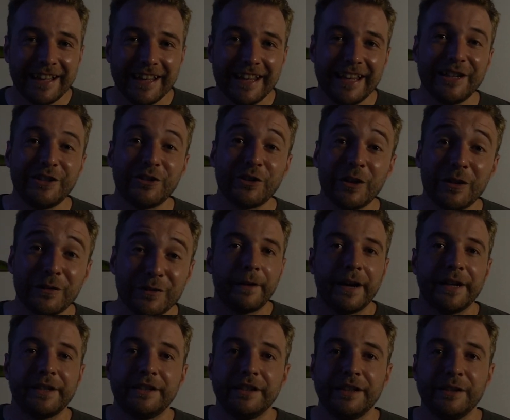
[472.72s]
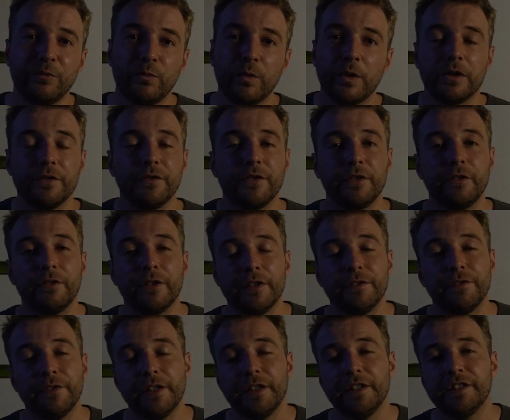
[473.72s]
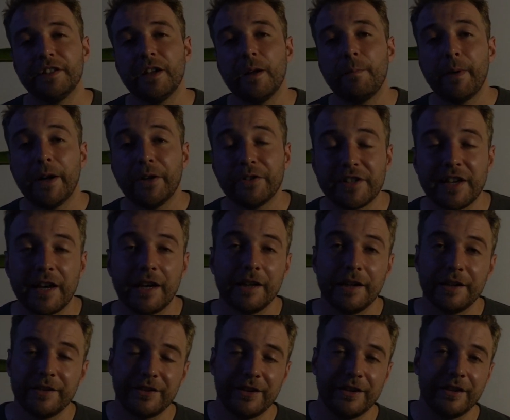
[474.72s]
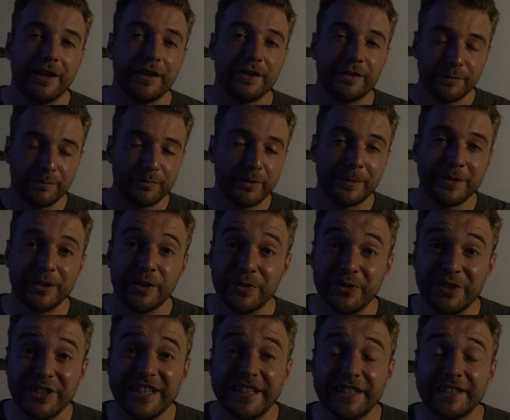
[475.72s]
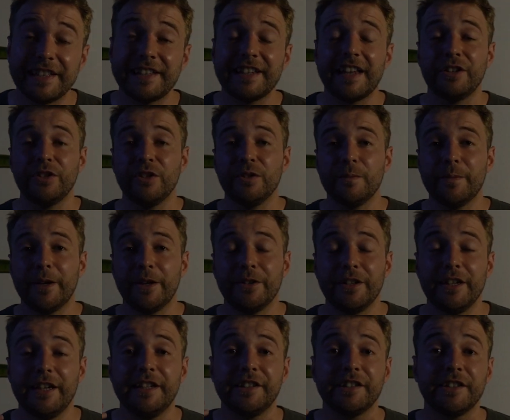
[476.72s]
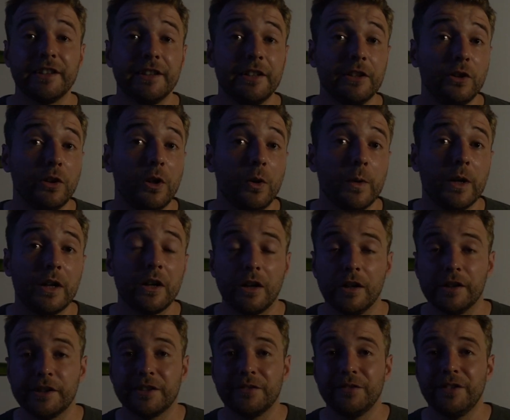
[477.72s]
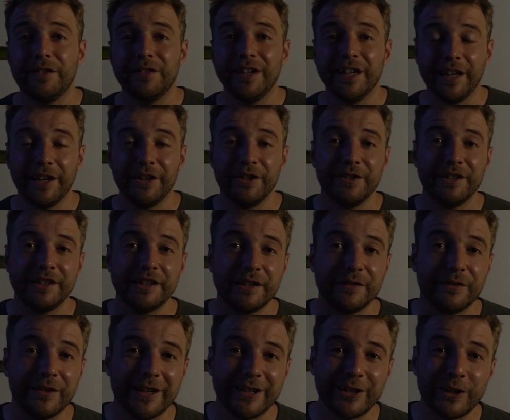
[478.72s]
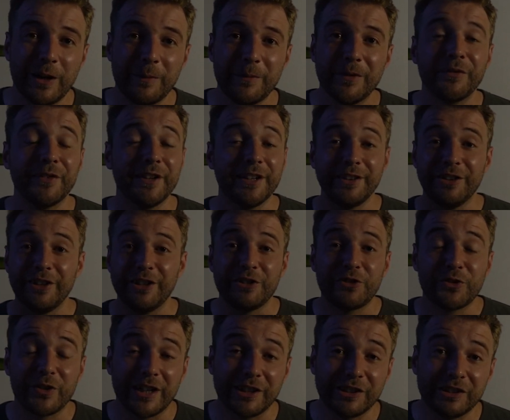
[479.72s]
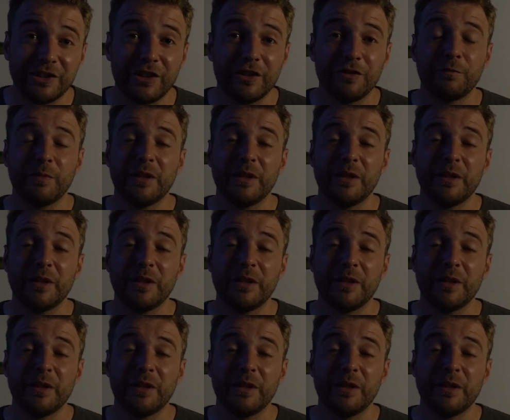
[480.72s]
inch of. Finally, one of the great things about Thailand that I probably don't need to tell you about is the lower cost of living. I know this is a very common thing that attracts a lot of